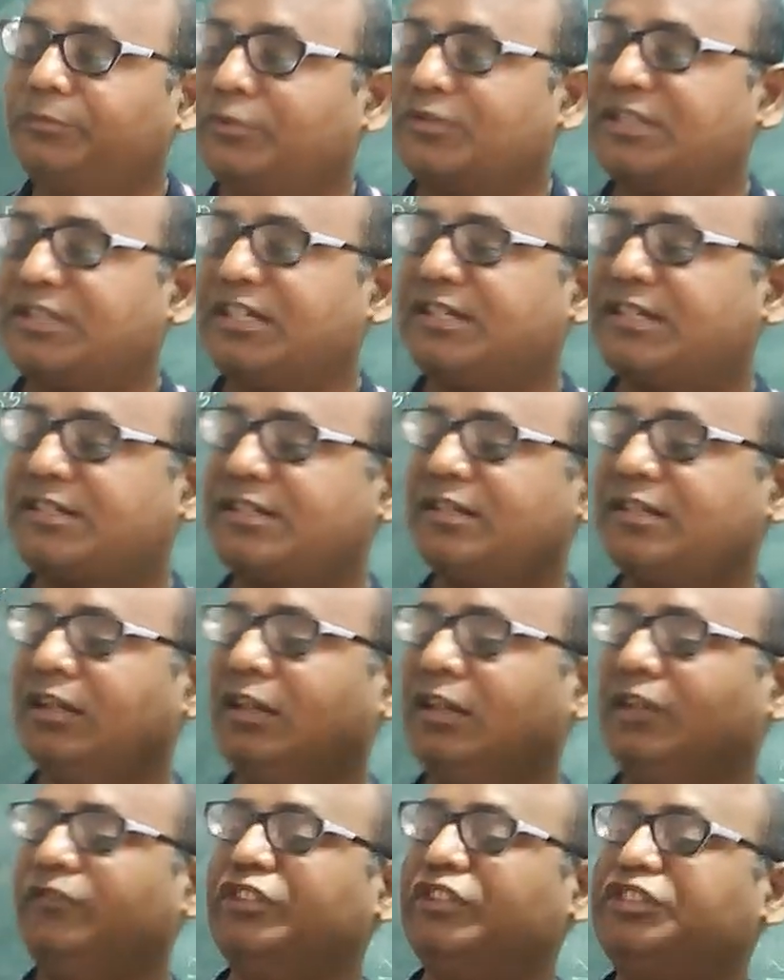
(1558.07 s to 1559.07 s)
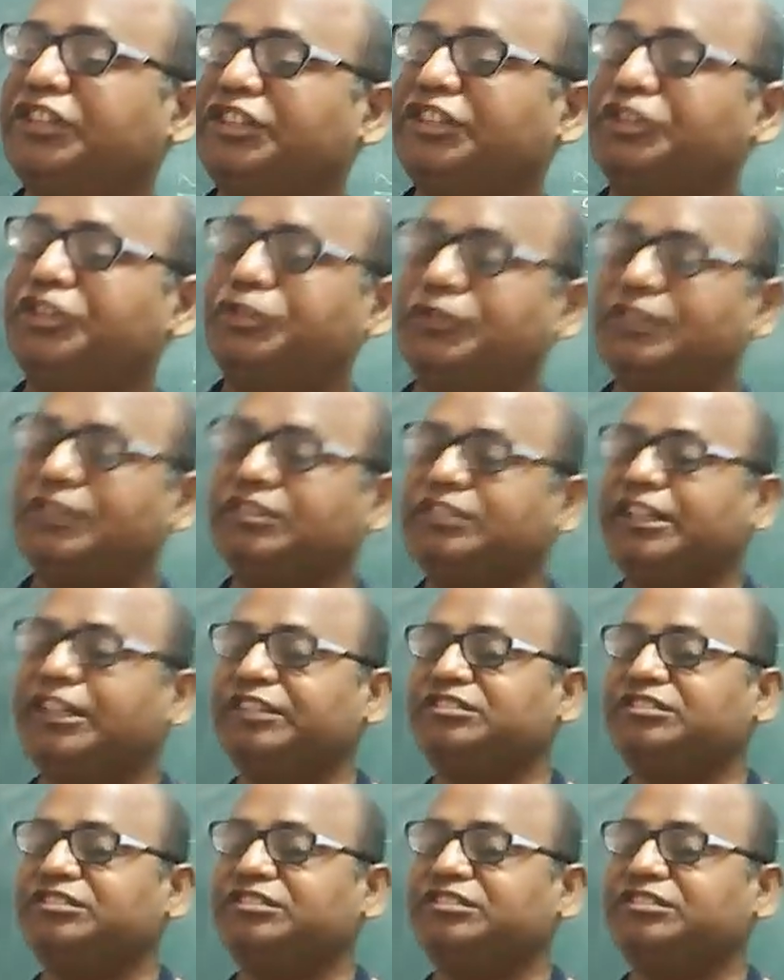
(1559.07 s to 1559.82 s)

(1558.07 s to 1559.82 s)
process which ensures the